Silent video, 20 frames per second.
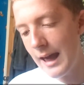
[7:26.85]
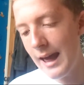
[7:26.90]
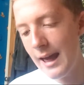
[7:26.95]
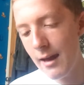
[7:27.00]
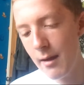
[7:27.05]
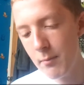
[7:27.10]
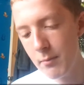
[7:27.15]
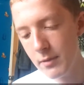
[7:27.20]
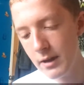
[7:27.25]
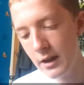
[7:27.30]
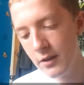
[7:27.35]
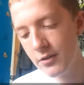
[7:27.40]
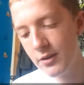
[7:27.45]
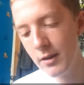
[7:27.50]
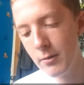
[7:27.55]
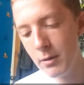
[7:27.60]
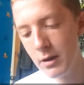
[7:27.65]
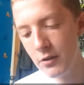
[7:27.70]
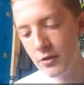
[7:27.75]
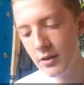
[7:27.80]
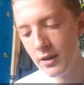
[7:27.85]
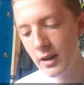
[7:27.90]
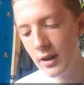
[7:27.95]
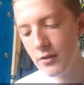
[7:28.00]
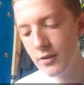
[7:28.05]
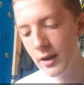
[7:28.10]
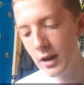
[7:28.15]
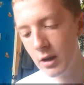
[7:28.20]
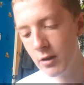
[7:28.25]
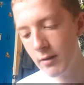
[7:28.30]
Next thing I want to say
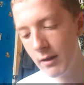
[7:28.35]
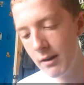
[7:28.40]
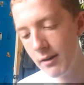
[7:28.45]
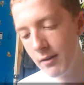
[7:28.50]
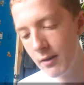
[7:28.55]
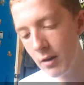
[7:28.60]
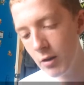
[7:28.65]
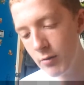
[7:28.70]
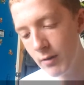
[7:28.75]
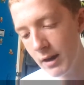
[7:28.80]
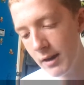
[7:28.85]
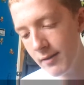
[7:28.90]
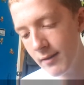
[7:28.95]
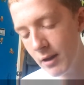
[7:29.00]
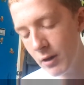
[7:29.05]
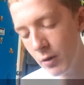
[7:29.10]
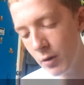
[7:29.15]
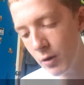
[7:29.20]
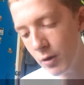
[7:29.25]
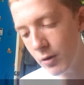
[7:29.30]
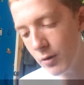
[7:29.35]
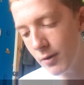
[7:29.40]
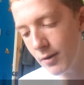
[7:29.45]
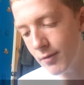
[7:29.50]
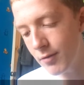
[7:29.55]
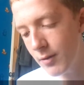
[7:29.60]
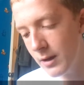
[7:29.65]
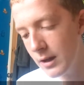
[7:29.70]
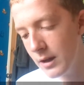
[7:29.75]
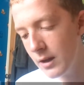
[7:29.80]
is that Grand Theft Auto
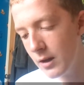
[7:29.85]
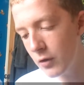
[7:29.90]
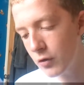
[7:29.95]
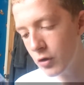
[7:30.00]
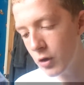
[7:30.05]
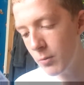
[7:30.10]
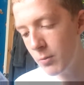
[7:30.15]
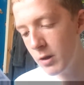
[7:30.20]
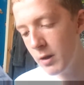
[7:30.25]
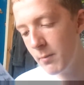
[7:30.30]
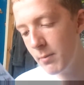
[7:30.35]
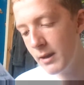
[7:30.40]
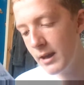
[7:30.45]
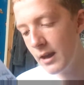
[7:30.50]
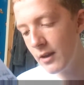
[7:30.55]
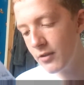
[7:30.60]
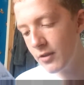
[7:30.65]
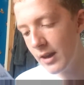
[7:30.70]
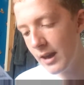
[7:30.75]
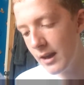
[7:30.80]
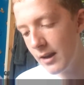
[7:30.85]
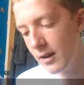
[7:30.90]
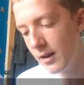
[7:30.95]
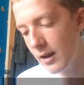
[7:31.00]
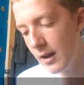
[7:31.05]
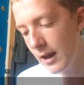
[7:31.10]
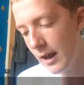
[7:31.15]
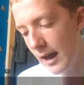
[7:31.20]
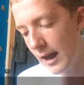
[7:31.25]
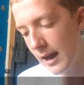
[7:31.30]
3 is coming to
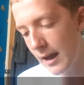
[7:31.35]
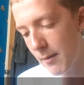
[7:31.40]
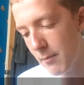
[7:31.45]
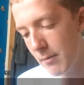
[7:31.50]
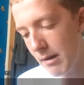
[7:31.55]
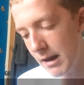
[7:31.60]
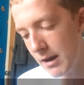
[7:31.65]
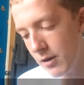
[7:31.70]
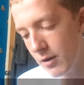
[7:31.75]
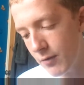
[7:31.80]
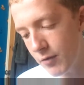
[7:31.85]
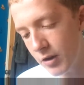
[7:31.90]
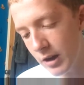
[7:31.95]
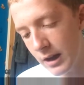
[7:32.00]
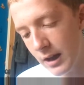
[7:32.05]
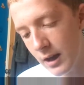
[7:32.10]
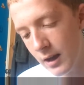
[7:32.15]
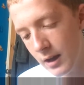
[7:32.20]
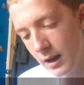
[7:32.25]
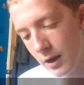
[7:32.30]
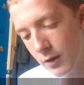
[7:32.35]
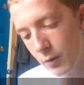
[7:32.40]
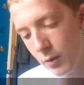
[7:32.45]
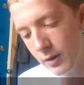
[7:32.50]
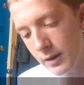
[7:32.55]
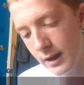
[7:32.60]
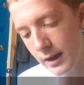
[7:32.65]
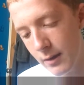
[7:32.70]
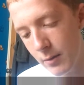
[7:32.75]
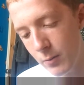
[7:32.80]
PSN end of July. I
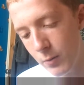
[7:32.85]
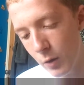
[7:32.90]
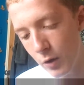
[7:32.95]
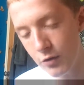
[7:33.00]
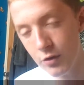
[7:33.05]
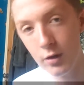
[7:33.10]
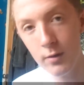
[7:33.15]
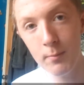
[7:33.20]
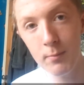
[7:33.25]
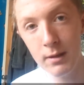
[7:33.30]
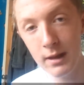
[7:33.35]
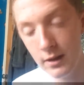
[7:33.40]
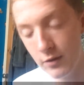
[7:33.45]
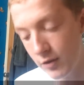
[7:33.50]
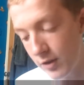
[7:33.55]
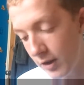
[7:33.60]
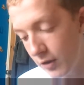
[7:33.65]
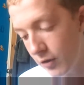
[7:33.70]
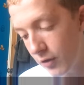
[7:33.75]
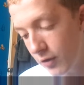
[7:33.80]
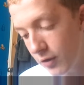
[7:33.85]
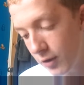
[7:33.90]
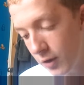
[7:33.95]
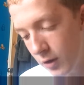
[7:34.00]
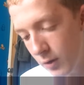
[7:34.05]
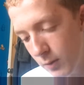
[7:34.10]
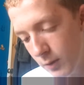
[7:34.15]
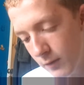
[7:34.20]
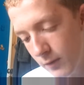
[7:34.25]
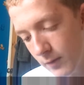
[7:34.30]
know that it was on PlayStation
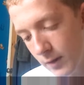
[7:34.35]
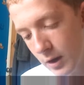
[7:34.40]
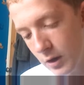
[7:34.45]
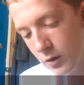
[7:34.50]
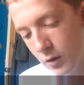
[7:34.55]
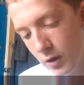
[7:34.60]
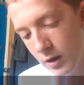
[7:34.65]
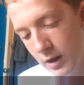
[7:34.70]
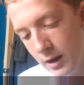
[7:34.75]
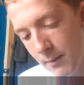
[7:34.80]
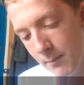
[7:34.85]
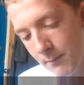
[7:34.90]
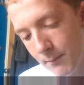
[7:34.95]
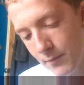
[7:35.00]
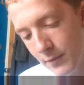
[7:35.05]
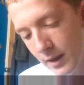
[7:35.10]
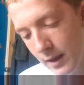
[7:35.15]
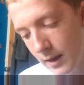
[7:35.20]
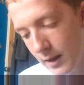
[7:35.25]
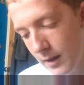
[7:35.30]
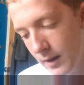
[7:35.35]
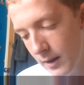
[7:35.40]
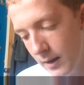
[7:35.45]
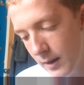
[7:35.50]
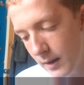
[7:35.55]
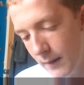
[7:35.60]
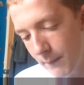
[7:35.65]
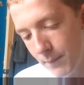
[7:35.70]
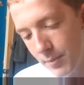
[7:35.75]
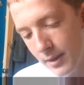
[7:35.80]
2, a good game.
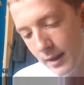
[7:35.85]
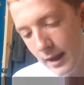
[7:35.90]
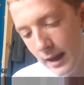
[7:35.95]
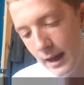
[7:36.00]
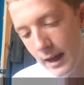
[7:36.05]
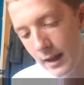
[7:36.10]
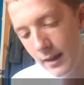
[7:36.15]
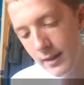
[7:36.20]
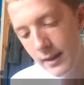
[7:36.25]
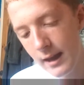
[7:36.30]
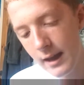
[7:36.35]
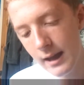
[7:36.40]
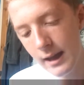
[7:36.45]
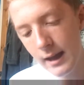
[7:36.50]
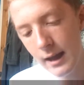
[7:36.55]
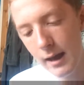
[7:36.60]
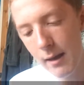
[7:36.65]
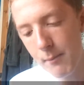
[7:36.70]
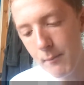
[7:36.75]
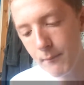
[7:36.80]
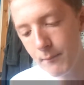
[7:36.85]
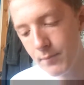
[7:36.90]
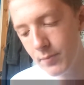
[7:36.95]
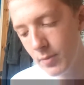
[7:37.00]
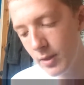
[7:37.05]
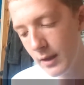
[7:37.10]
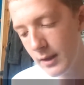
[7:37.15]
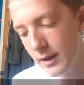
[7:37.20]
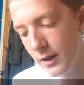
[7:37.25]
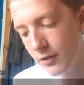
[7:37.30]
And that
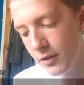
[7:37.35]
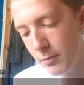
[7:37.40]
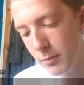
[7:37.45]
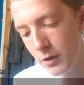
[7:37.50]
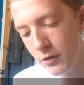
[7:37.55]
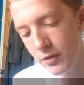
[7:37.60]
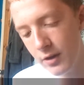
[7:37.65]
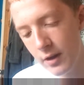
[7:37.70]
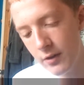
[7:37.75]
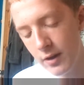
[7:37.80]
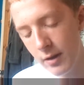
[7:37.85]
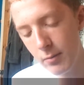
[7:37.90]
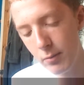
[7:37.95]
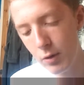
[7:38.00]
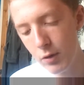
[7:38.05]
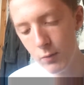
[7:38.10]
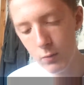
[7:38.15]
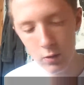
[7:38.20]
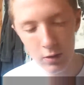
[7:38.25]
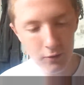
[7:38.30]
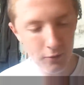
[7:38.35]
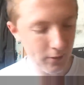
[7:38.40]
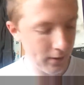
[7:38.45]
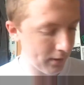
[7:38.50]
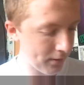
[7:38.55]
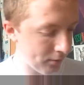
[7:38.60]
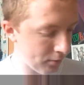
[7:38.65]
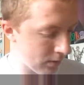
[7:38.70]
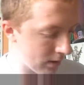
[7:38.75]
next thing I want to say is that Modern Warfare